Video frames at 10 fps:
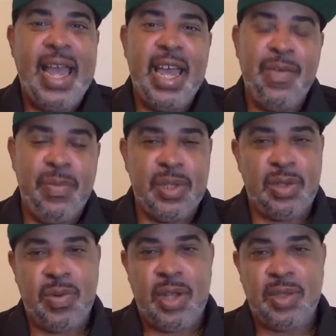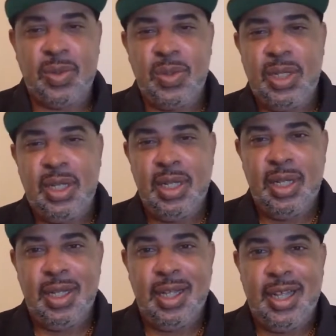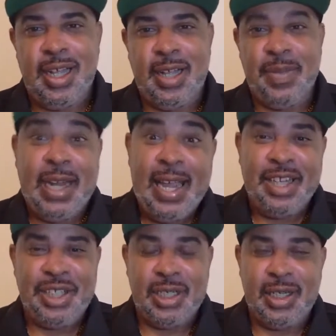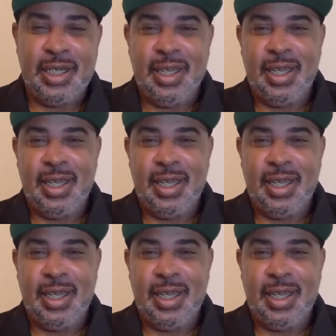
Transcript: that I had with Mr. Russell, the legend.